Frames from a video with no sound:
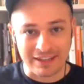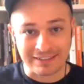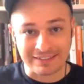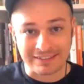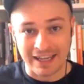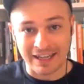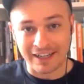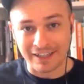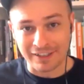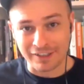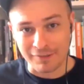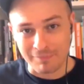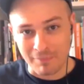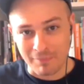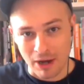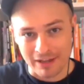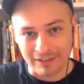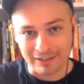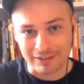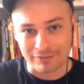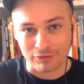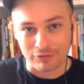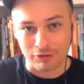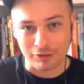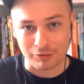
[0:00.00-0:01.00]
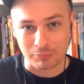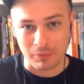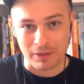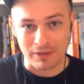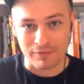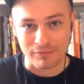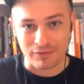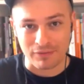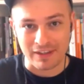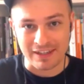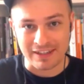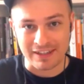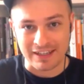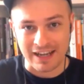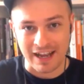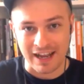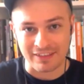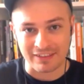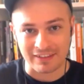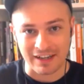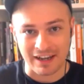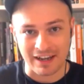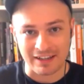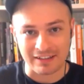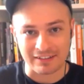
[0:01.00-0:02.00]
the second of my interviews with the
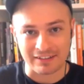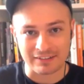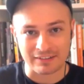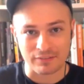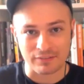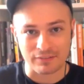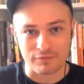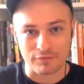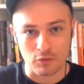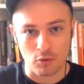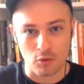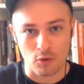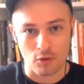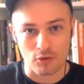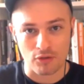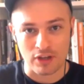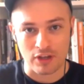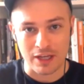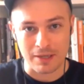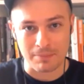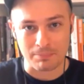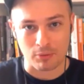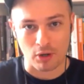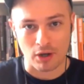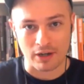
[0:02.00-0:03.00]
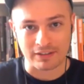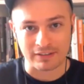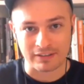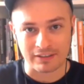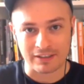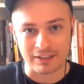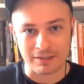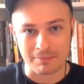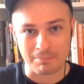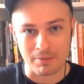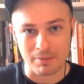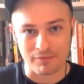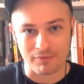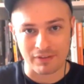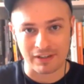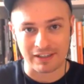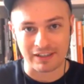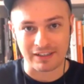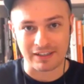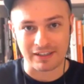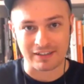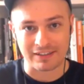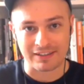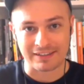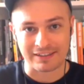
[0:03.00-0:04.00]
candidates for the Brighton
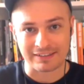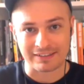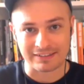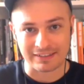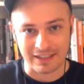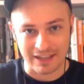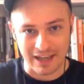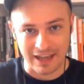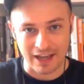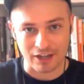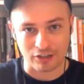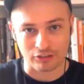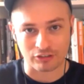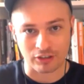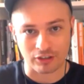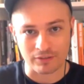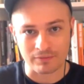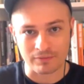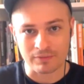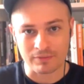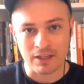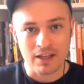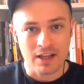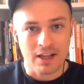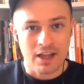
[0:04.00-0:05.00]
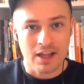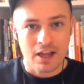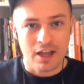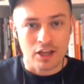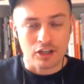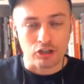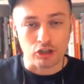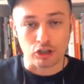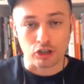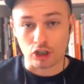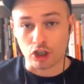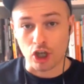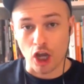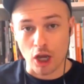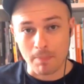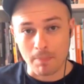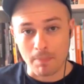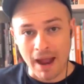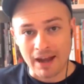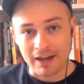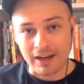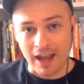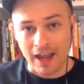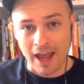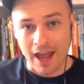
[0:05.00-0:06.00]
Pavilion selection. You can go
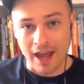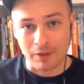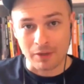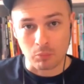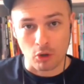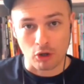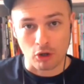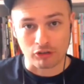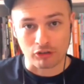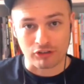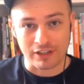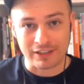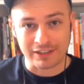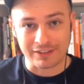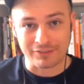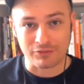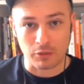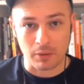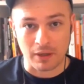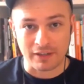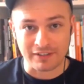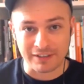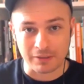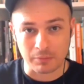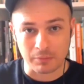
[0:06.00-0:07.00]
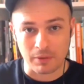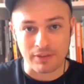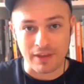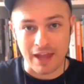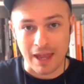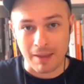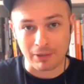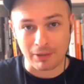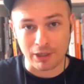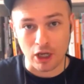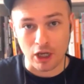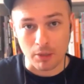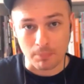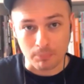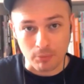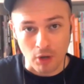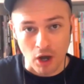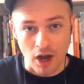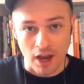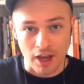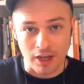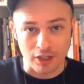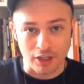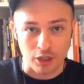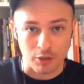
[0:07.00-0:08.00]
back and watch the interview I did with Emily
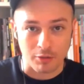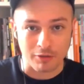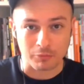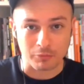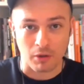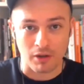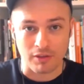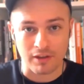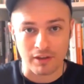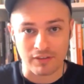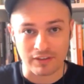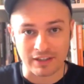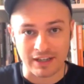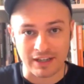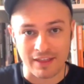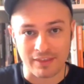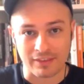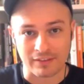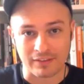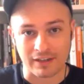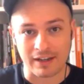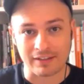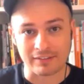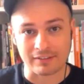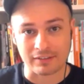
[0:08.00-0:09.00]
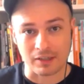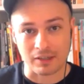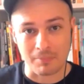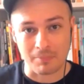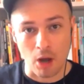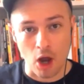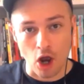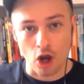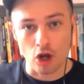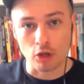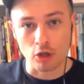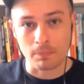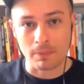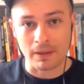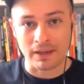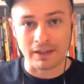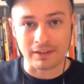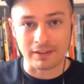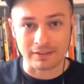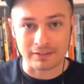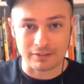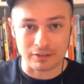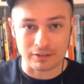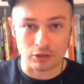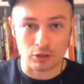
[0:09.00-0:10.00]
O'Brien, who is one of the other candidates, and I'm
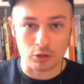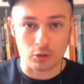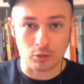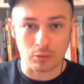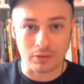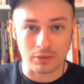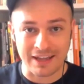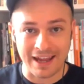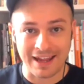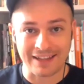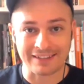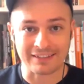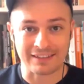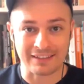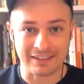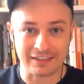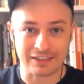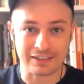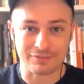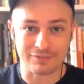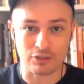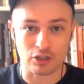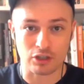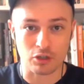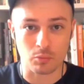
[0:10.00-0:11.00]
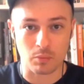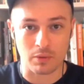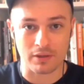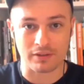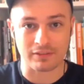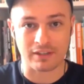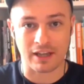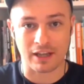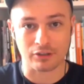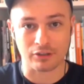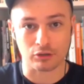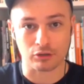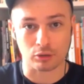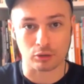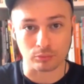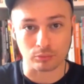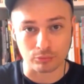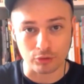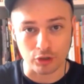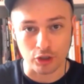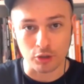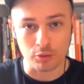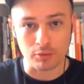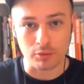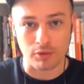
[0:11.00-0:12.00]
hoping to get an interview with Daniel
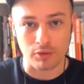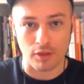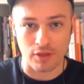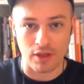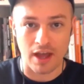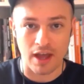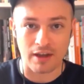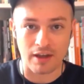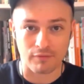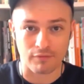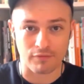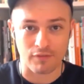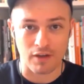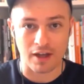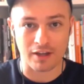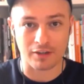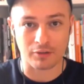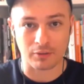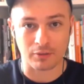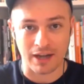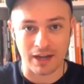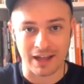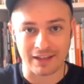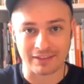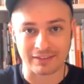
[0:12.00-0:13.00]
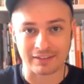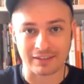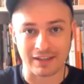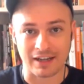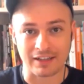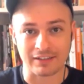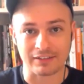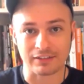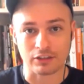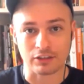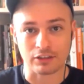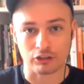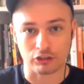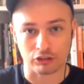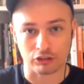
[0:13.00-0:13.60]
Rue, the third and final candidate,